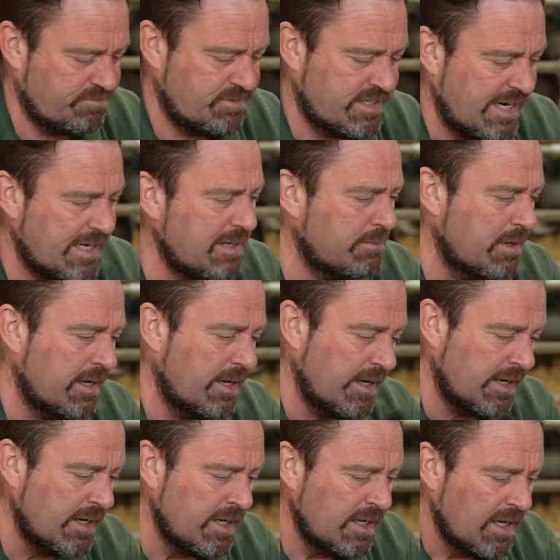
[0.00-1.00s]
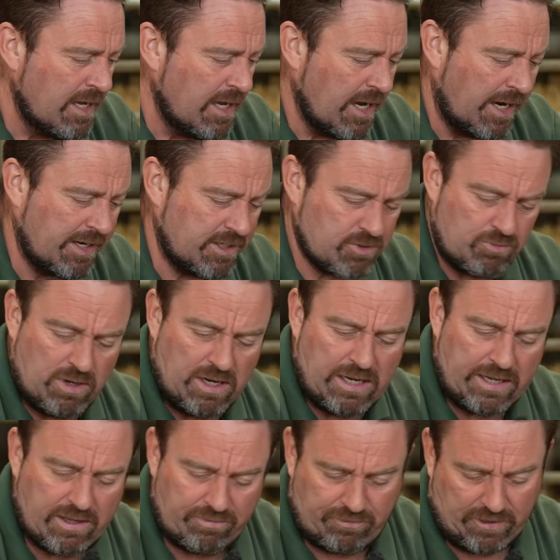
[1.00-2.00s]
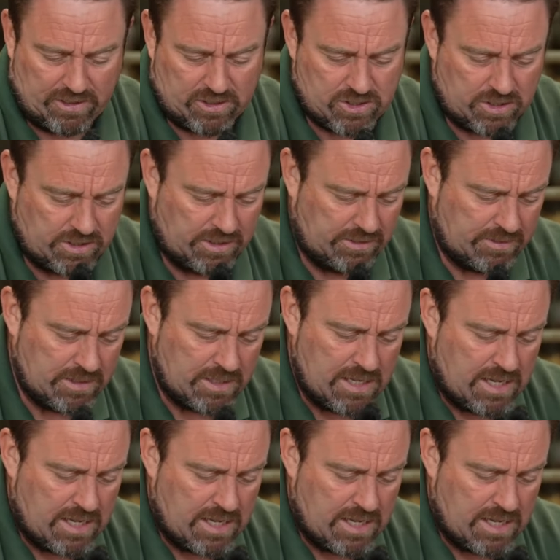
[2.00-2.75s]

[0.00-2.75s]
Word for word: teddy bear and it's really affectionate